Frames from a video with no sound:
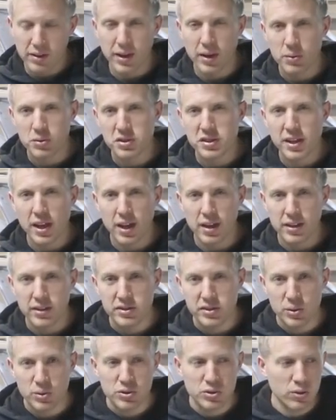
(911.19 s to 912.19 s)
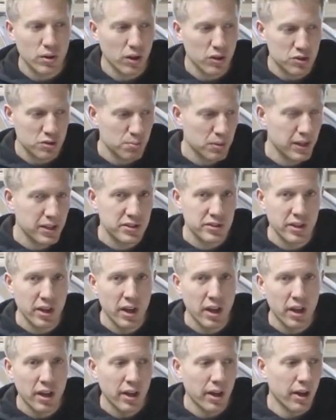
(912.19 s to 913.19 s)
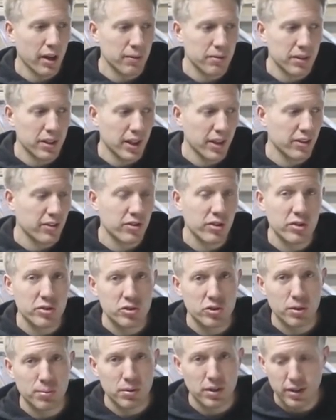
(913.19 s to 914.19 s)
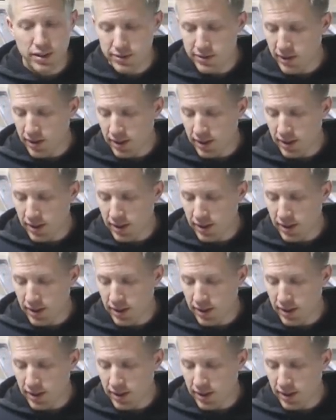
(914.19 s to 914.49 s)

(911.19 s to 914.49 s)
yeah, it was 10 because they were $2 a piece of these stripper discs.